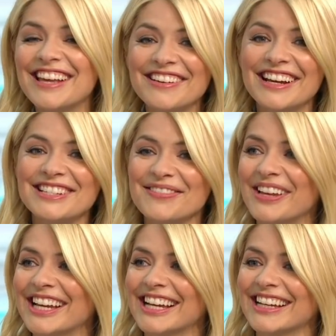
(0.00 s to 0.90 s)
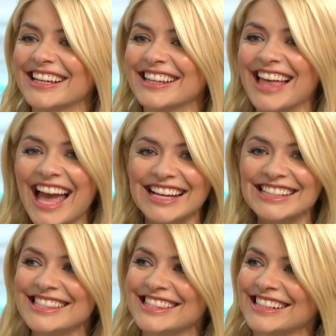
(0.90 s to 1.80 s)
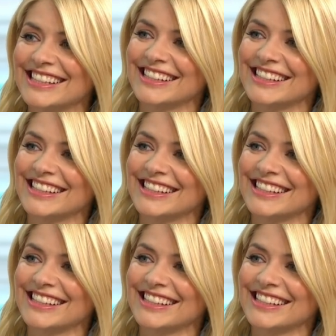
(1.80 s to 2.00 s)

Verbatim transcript: so Come nice back anytime. I know Thanks. It's